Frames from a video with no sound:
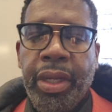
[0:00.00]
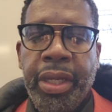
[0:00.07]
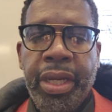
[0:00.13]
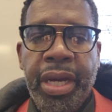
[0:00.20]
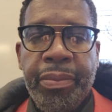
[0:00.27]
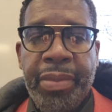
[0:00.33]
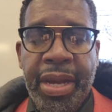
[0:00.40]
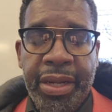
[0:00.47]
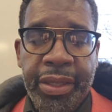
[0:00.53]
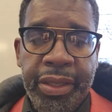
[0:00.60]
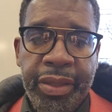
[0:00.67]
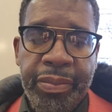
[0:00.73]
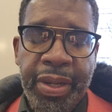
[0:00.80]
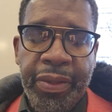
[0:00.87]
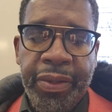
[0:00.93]
He got mad at
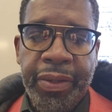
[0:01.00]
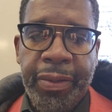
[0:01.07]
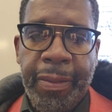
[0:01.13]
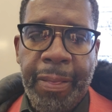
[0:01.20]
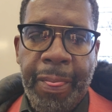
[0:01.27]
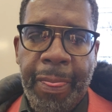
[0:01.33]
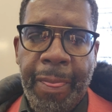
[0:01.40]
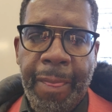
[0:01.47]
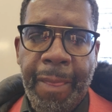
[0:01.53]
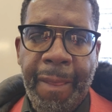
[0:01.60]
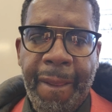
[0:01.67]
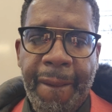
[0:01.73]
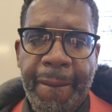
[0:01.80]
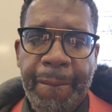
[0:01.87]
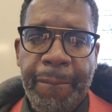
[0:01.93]
his mother.
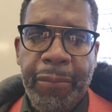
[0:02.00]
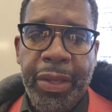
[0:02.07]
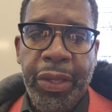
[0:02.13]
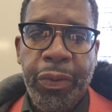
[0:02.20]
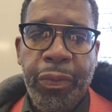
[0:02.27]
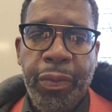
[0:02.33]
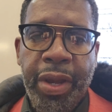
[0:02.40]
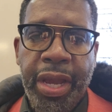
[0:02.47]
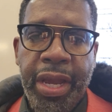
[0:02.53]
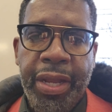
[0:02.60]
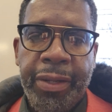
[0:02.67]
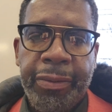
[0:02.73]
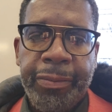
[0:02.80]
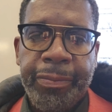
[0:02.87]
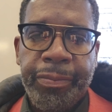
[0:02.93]
He
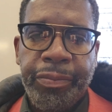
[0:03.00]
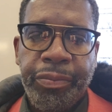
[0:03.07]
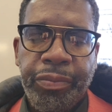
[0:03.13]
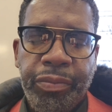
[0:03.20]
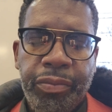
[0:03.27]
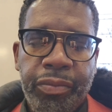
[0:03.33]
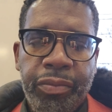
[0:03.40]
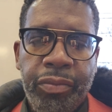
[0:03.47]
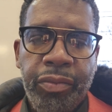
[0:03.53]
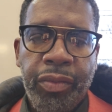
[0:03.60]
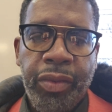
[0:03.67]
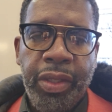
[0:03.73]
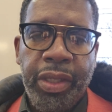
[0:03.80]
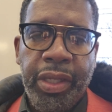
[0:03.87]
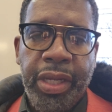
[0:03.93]
ran,
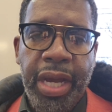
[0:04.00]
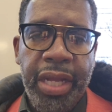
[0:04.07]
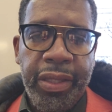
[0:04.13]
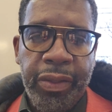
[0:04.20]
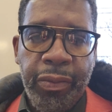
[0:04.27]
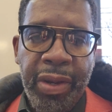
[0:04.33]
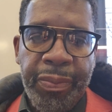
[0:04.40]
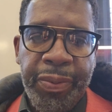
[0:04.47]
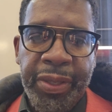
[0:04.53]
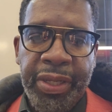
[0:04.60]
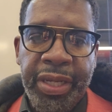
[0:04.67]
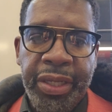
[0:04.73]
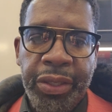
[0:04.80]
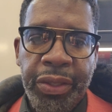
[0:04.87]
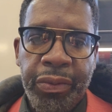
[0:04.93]
got the weapon
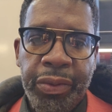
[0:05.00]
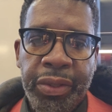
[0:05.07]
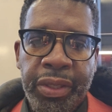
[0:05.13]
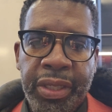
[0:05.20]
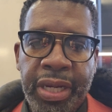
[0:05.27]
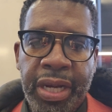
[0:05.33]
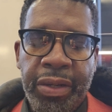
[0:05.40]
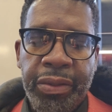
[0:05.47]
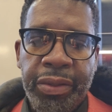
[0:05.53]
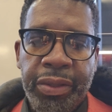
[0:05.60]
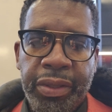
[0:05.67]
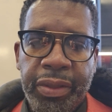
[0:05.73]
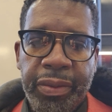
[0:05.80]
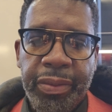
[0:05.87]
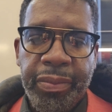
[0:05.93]
that he knew was in the
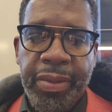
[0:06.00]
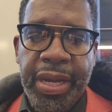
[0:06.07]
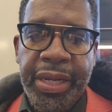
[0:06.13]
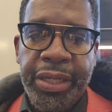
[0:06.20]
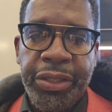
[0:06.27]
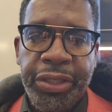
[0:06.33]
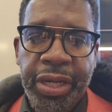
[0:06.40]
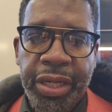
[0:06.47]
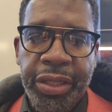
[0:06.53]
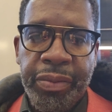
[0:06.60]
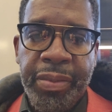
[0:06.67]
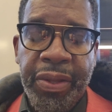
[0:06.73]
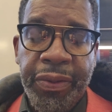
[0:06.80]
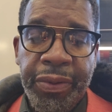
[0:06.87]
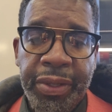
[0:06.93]
house, and he shot his
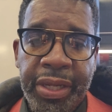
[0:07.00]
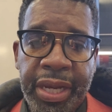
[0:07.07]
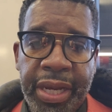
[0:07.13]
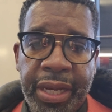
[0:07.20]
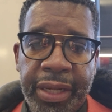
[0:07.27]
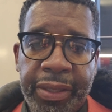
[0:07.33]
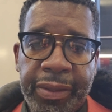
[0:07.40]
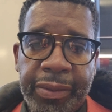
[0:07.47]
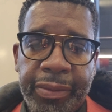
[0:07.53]
mother in the head.